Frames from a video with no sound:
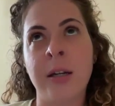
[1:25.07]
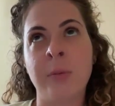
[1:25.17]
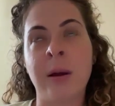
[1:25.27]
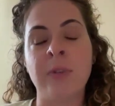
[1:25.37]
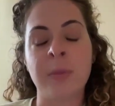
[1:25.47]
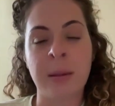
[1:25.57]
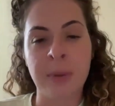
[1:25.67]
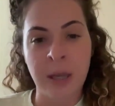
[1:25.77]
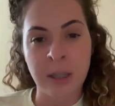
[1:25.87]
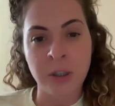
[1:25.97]
I went for my
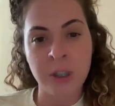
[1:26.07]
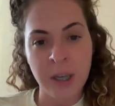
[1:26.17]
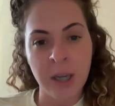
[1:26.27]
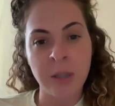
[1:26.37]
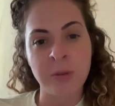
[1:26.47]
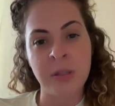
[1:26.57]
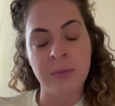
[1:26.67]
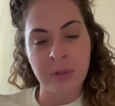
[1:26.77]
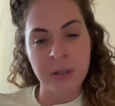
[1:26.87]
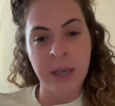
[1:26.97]
PhD at
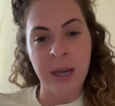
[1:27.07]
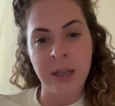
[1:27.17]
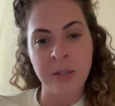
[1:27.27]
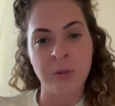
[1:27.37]
UC Riverside,